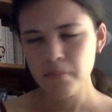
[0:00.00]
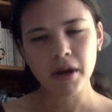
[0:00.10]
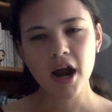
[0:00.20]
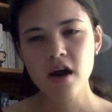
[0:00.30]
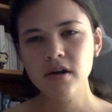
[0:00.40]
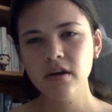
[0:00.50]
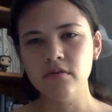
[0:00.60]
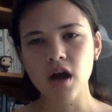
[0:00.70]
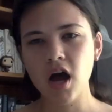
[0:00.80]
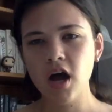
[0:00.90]
But
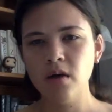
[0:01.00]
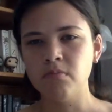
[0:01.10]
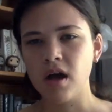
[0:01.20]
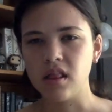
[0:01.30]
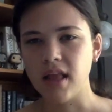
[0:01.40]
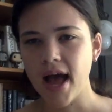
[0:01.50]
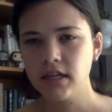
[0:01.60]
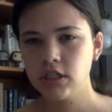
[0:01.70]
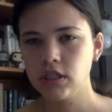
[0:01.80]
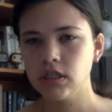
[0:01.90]

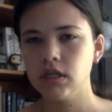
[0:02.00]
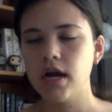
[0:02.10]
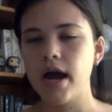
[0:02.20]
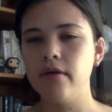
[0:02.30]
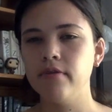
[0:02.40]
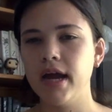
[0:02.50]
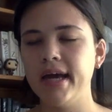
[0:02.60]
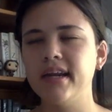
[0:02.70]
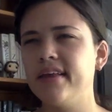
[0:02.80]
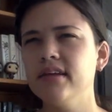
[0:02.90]
last year I
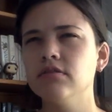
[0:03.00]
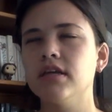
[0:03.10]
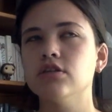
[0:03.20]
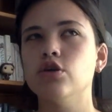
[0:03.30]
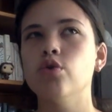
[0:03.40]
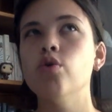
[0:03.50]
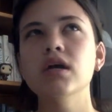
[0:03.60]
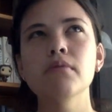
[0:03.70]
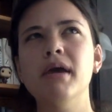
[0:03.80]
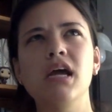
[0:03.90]
read, I think it was last year,
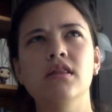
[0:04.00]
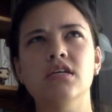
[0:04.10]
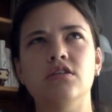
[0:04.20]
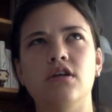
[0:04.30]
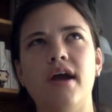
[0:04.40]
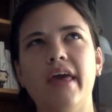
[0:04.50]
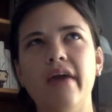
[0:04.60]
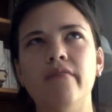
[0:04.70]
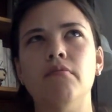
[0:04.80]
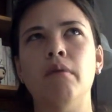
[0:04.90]
or the beginning of this year, I
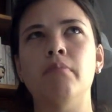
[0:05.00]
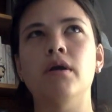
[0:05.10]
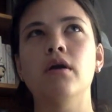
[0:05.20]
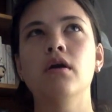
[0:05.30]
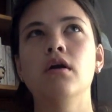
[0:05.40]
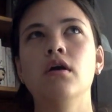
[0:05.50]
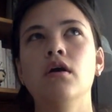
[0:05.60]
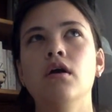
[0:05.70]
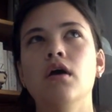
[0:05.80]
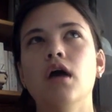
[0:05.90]
can't remember.
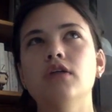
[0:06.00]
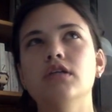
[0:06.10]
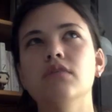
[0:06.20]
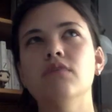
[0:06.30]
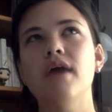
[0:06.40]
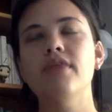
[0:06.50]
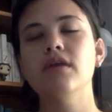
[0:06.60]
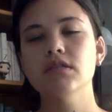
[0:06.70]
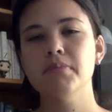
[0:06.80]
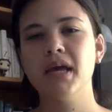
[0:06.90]
Actually, I think it
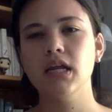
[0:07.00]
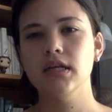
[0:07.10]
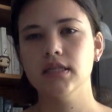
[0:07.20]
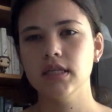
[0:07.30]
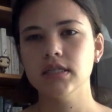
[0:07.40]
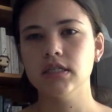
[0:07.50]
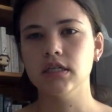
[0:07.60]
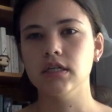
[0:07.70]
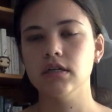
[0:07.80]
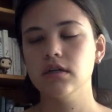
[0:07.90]
was the beginning of this
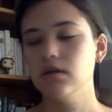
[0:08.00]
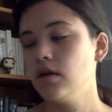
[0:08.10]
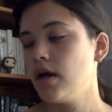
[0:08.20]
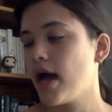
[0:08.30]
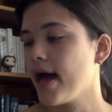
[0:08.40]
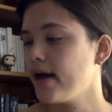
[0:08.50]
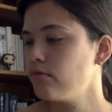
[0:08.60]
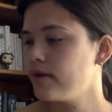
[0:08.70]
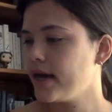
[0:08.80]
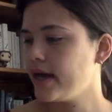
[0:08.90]
year. I
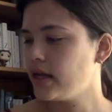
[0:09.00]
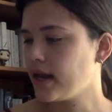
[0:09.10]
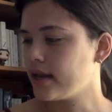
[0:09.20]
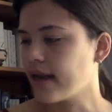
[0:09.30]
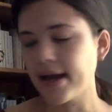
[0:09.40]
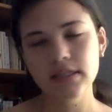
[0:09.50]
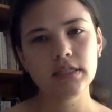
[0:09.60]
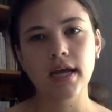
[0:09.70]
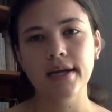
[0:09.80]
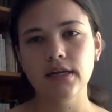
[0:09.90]
read
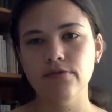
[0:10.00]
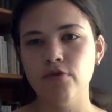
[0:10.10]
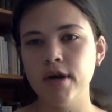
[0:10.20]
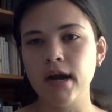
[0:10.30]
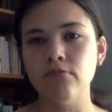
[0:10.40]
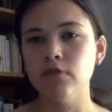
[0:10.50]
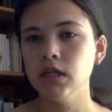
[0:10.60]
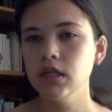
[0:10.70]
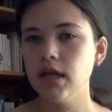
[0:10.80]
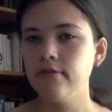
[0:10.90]
1984 and I
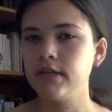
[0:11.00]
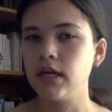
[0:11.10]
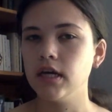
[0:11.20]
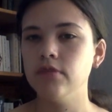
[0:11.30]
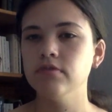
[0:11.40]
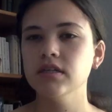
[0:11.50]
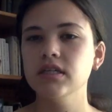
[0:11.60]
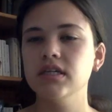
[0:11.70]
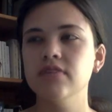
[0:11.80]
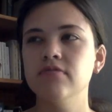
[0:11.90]
really loved it. It
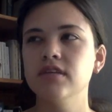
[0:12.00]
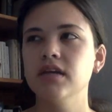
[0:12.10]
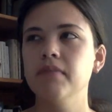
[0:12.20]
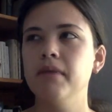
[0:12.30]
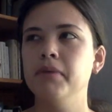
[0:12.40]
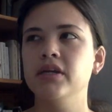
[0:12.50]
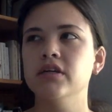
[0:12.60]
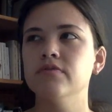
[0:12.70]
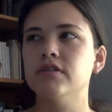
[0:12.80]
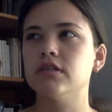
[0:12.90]
really made me
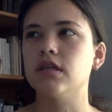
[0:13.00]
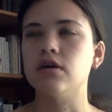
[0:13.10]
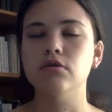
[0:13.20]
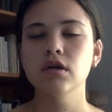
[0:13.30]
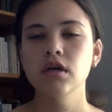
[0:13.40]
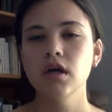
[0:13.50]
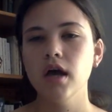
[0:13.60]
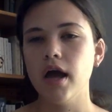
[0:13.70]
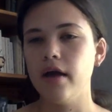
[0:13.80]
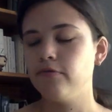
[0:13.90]
nervous though.
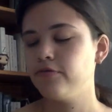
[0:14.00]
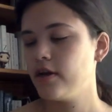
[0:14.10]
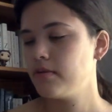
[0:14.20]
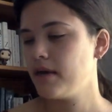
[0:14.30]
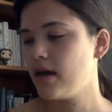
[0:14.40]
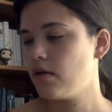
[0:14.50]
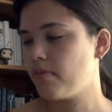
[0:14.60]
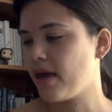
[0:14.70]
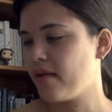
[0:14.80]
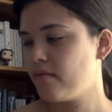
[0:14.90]
It freaked me out a
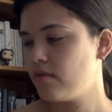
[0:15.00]
bit.